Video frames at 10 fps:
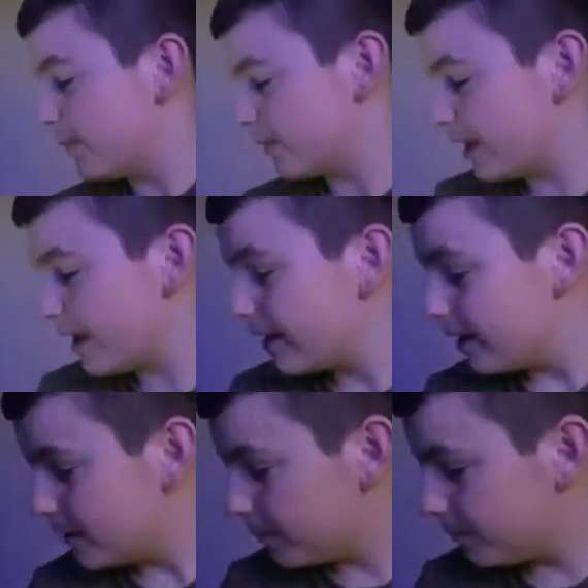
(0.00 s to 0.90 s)
But that
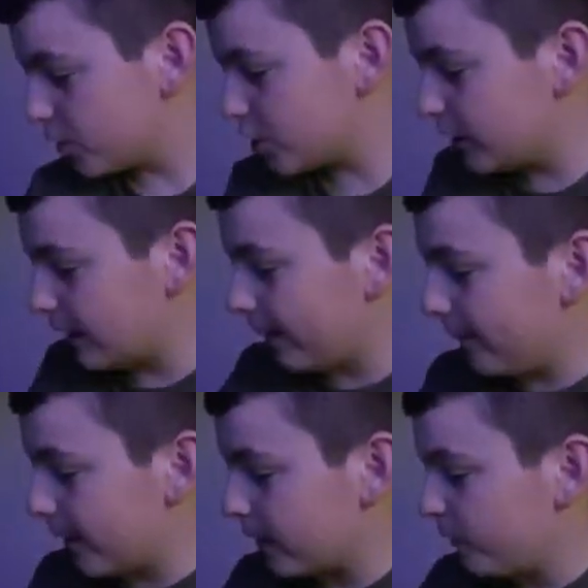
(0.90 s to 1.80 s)

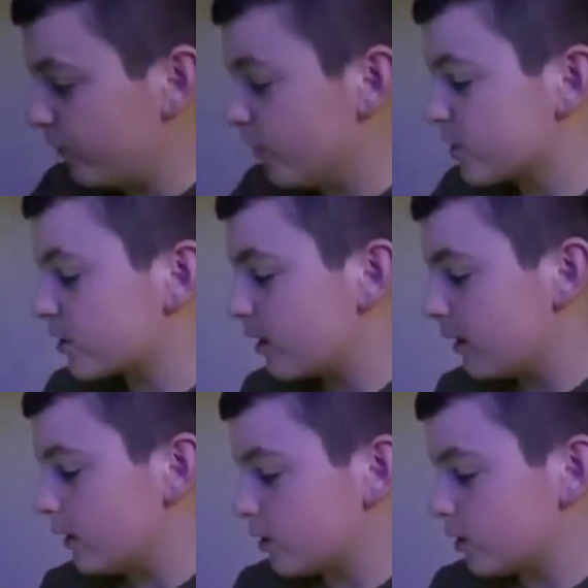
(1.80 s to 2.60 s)
Mönchengladbach in first,